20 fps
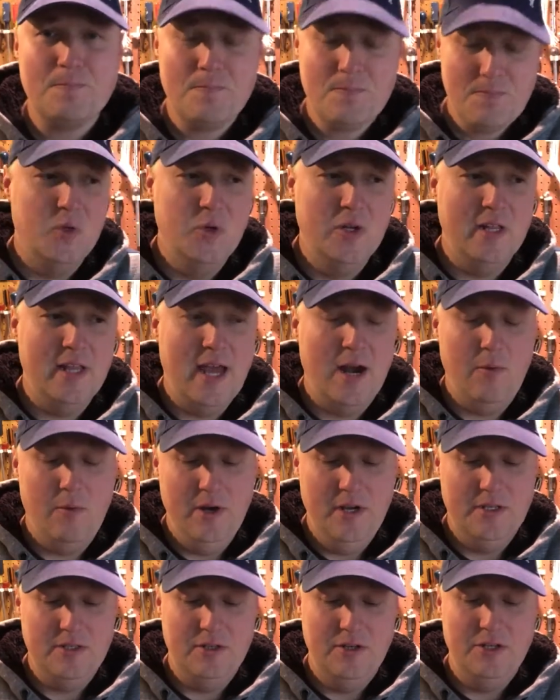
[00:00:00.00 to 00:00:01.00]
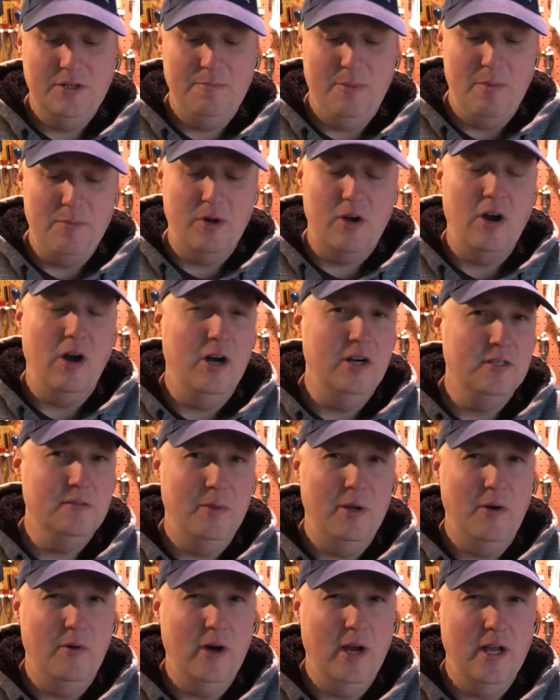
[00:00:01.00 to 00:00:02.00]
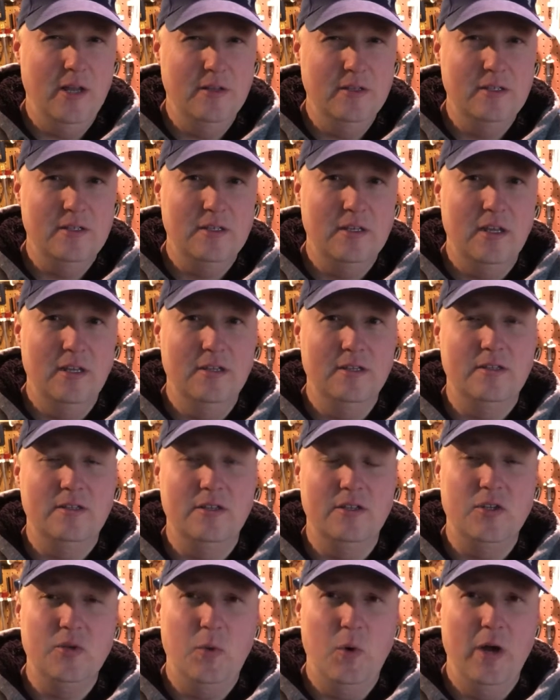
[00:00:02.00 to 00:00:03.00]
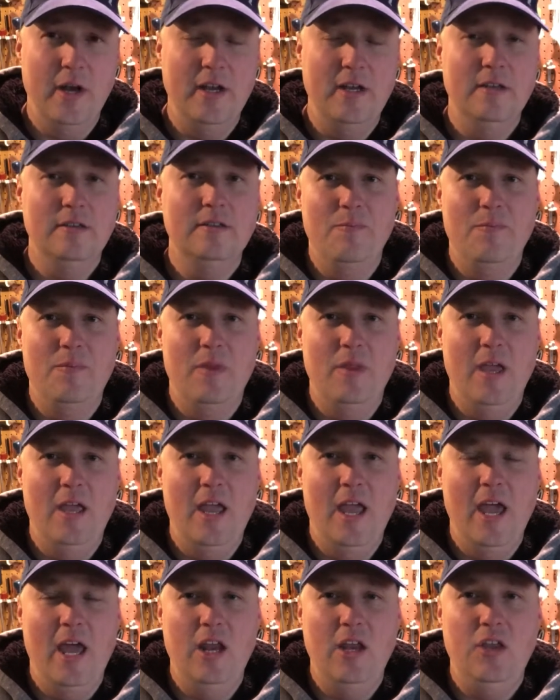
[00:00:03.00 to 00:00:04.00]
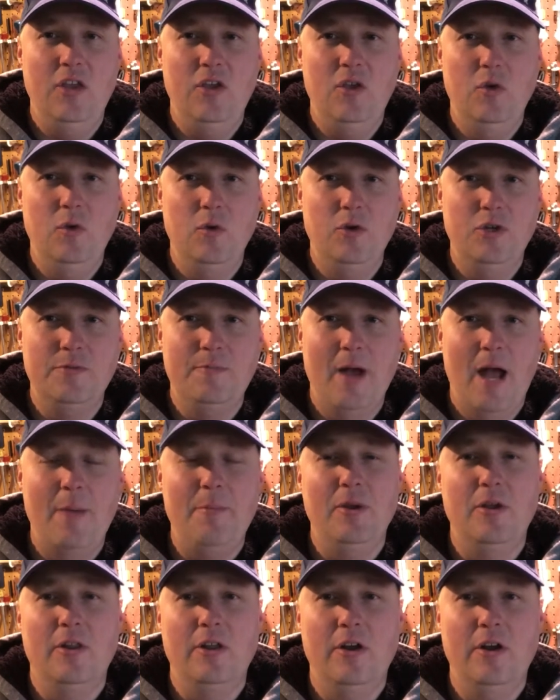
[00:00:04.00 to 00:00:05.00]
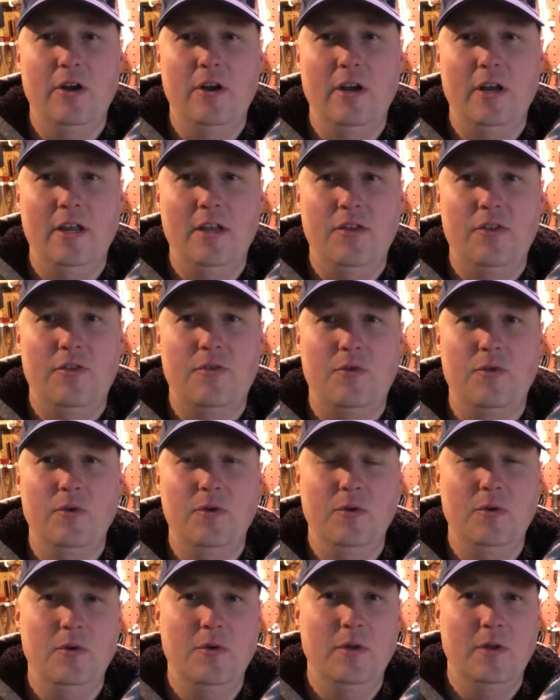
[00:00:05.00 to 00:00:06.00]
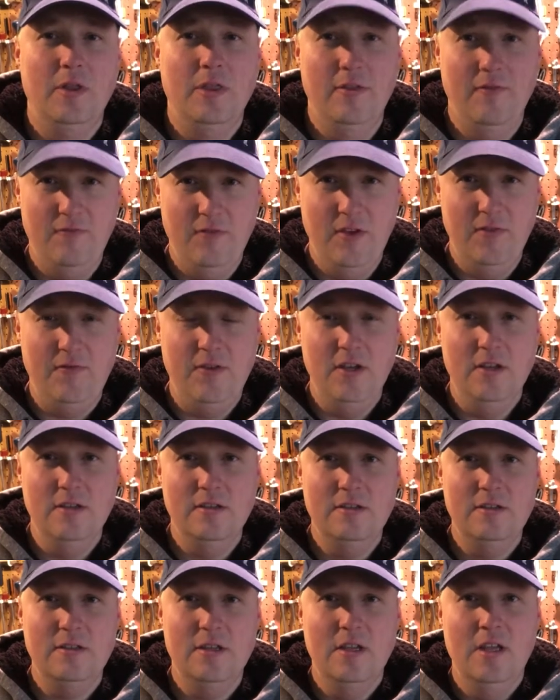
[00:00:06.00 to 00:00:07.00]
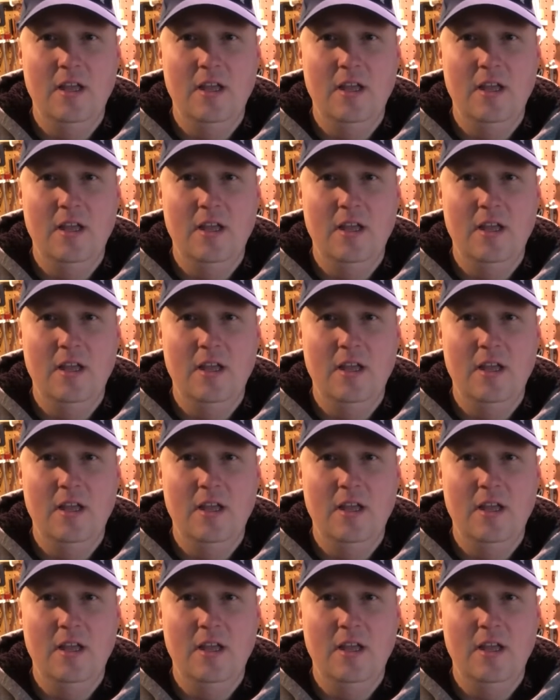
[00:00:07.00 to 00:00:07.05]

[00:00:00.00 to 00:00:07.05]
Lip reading: Doing a lot of research, bumper cars have been around since the 20s. They had a huge popularity through the 50s.